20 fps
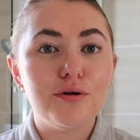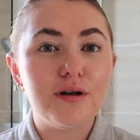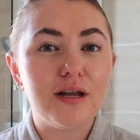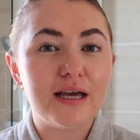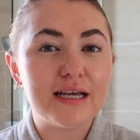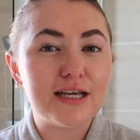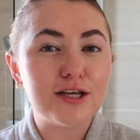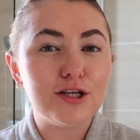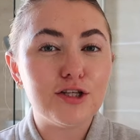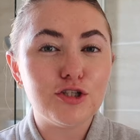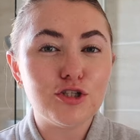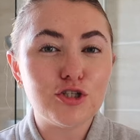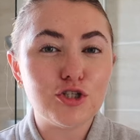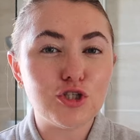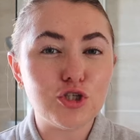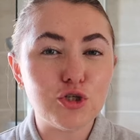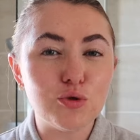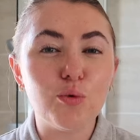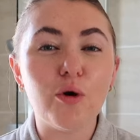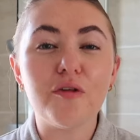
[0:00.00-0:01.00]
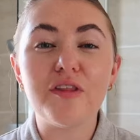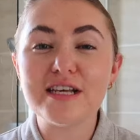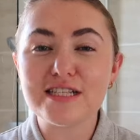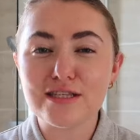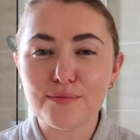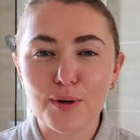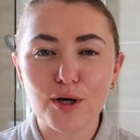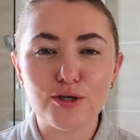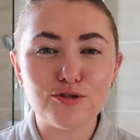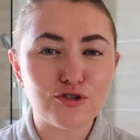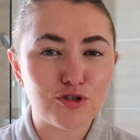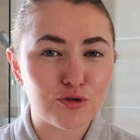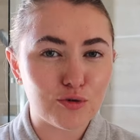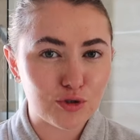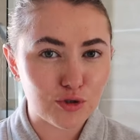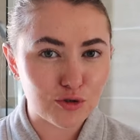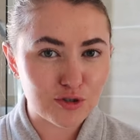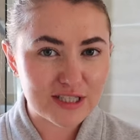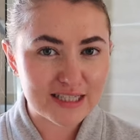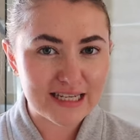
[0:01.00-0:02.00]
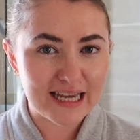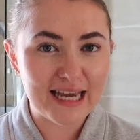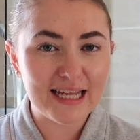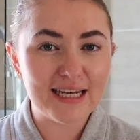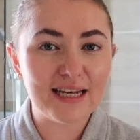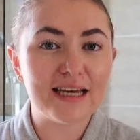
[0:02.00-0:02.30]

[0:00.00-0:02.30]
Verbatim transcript: like do what they're supposed to do on your skin,